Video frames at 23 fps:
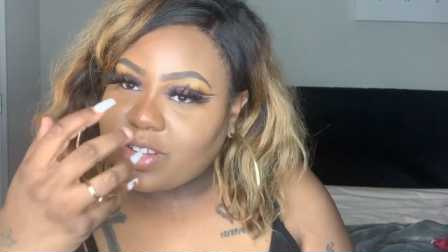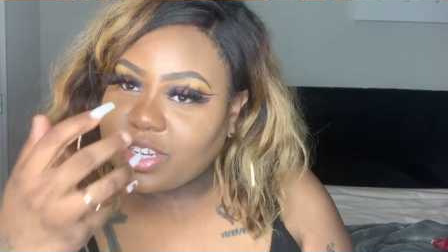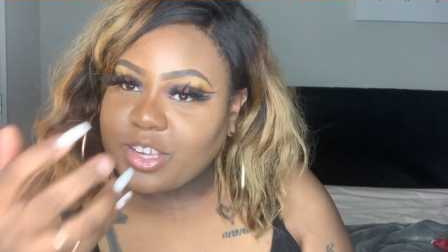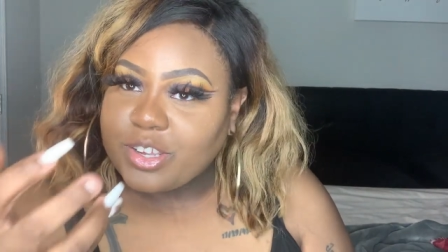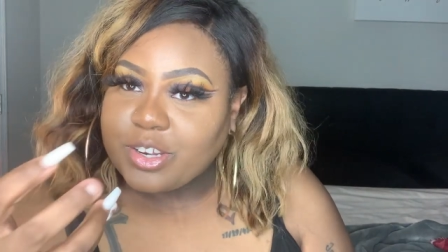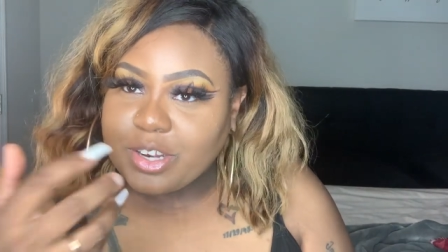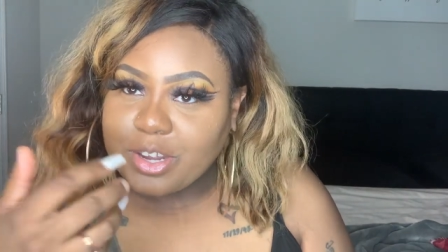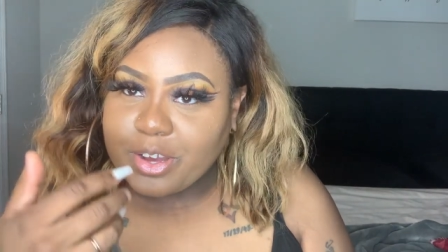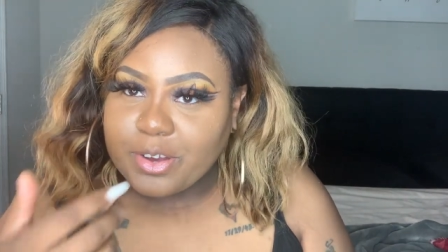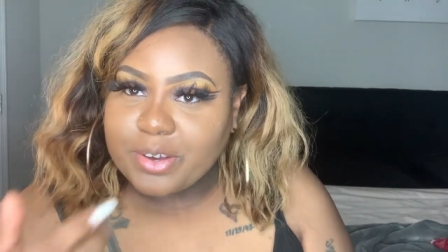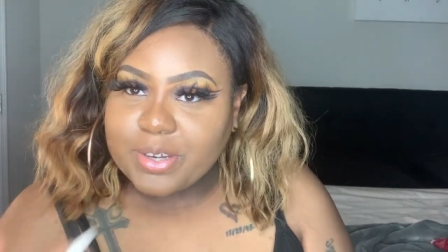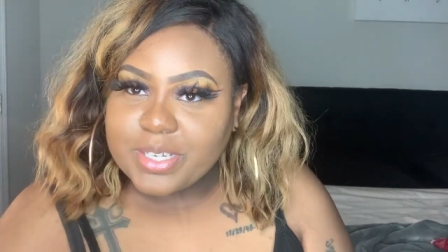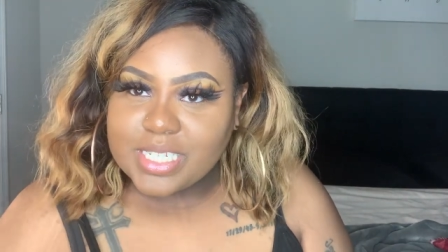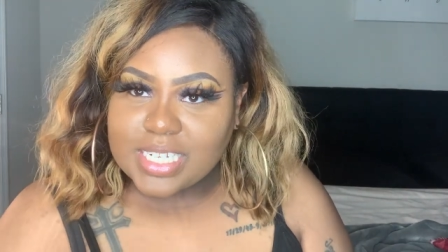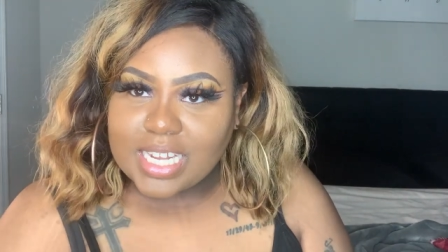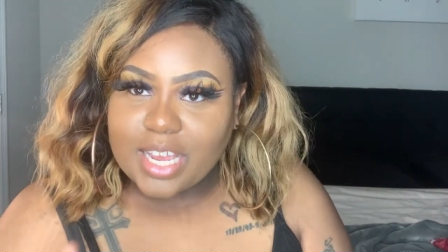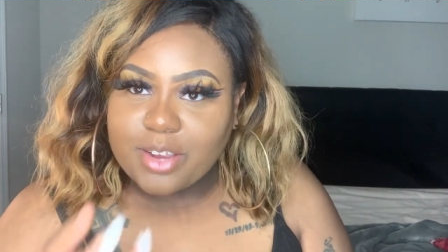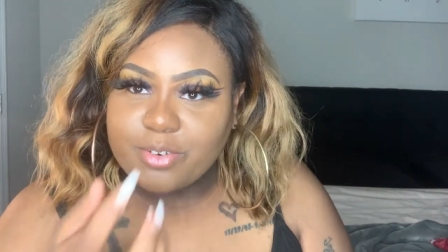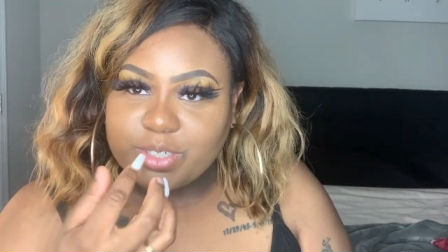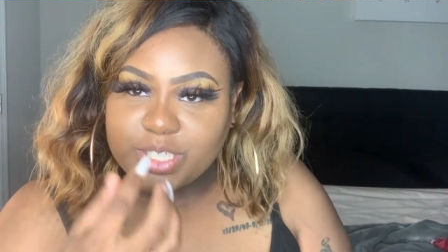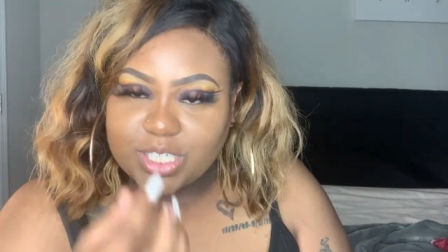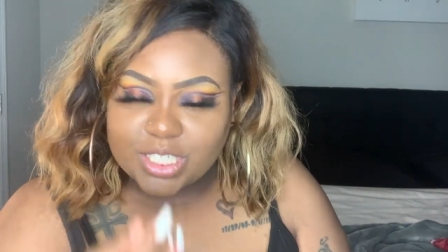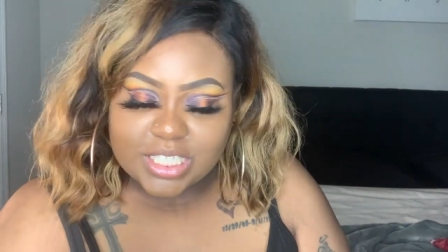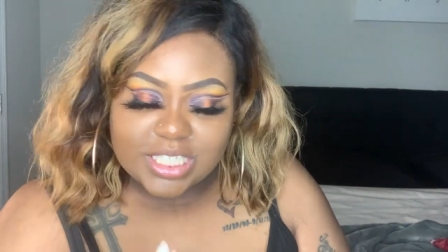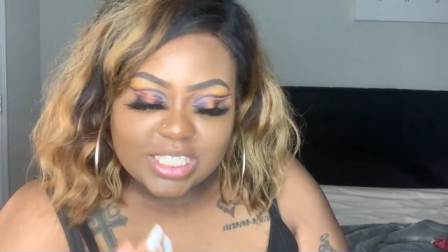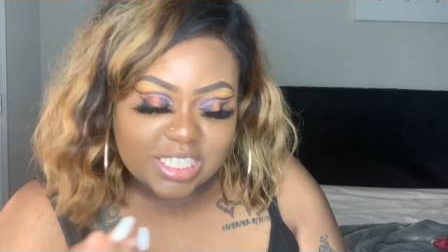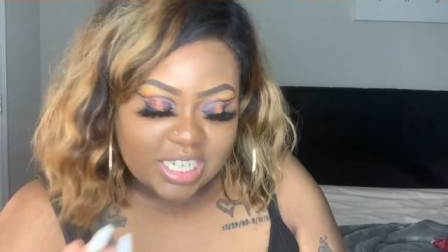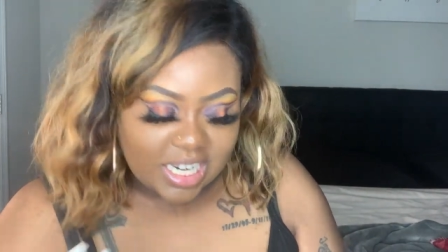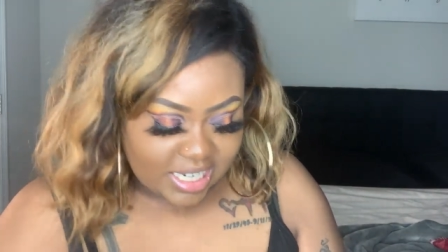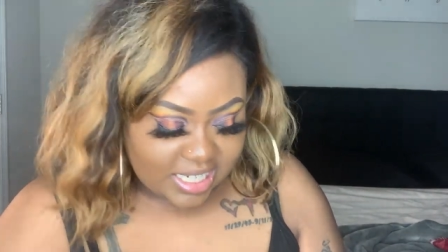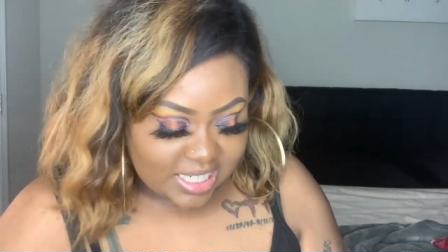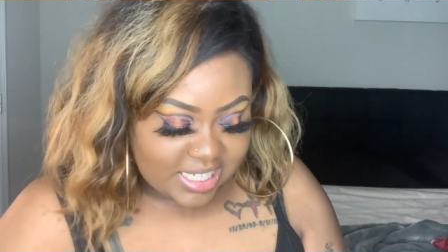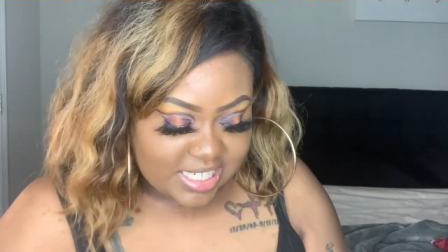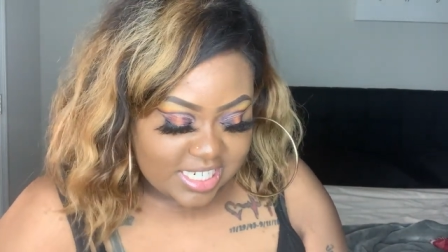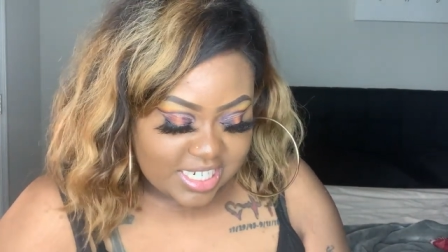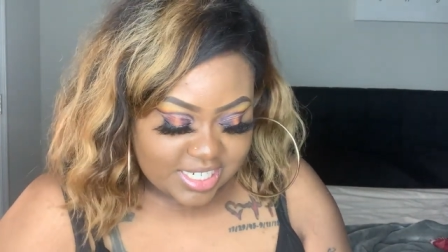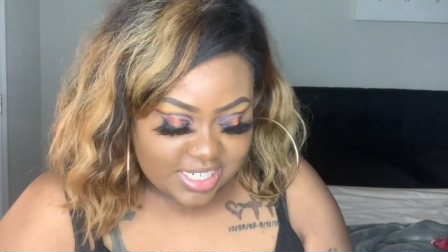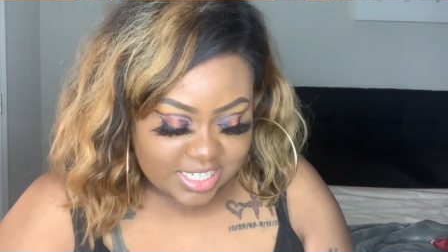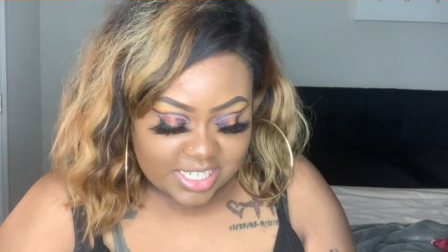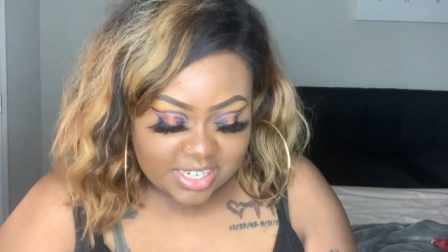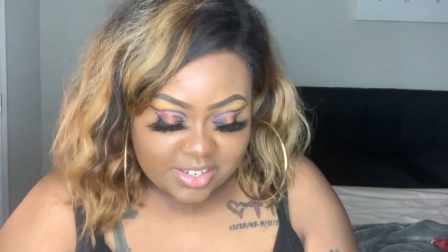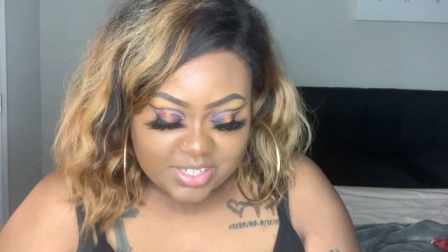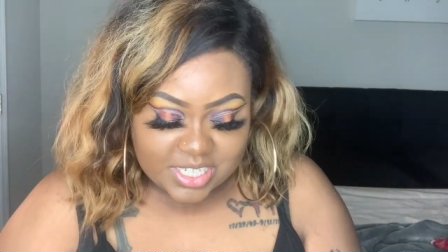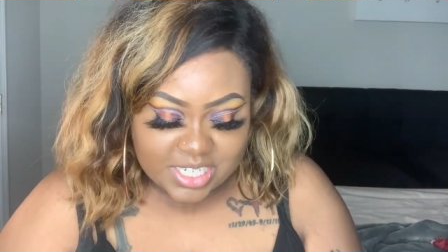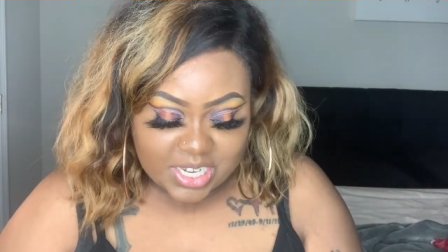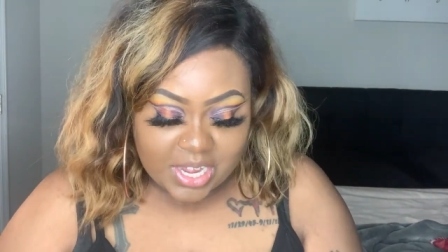And, you know, it's like when she's talking to
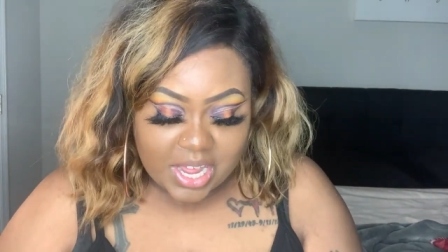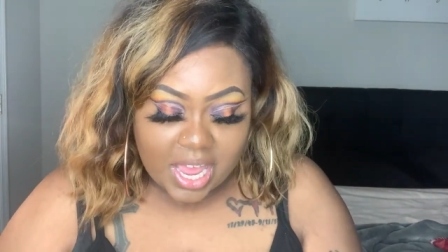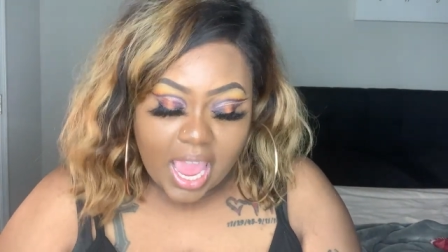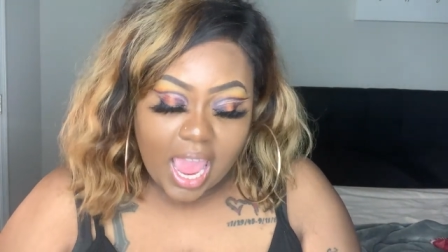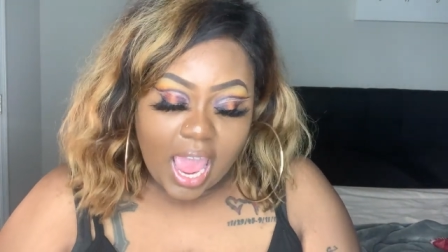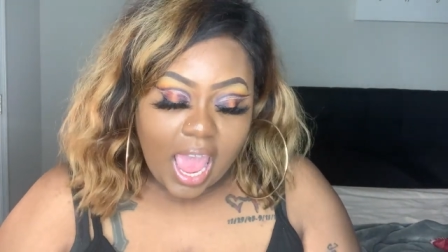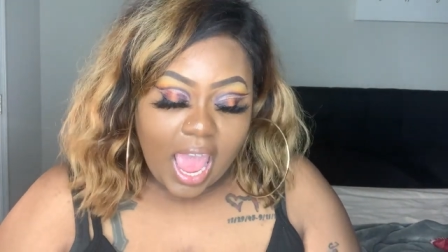herself. So